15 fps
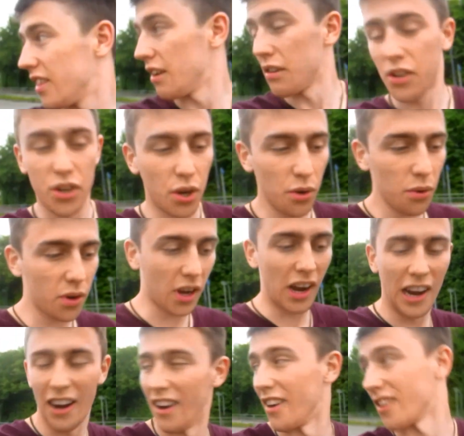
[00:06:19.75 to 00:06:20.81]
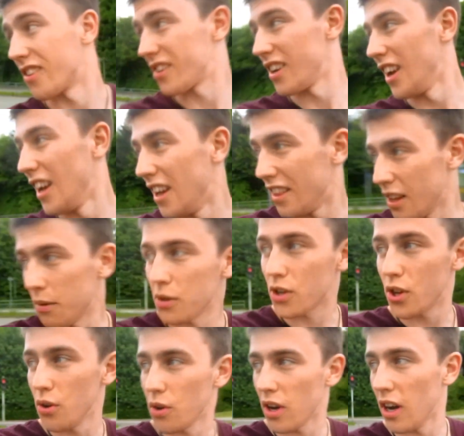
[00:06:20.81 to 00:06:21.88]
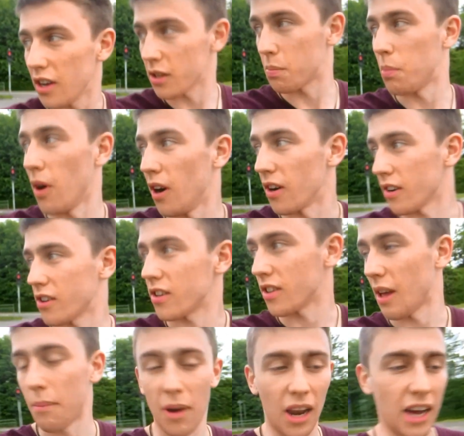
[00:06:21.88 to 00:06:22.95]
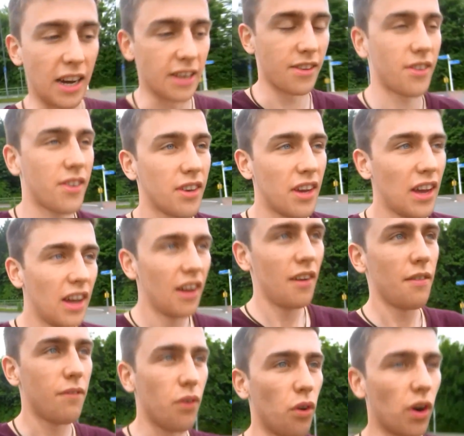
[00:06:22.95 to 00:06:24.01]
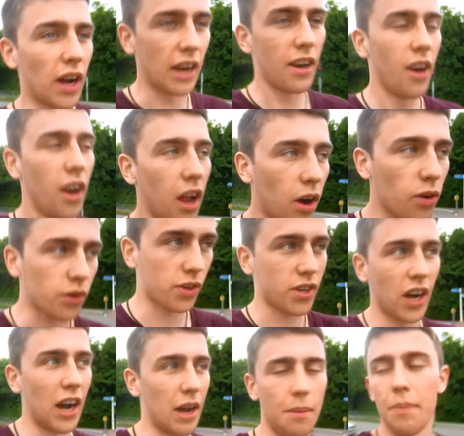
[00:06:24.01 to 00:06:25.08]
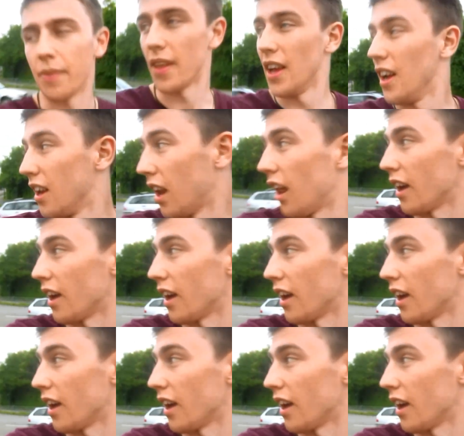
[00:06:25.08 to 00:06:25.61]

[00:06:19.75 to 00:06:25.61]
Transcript: There were two cars parked at them lights for a long time.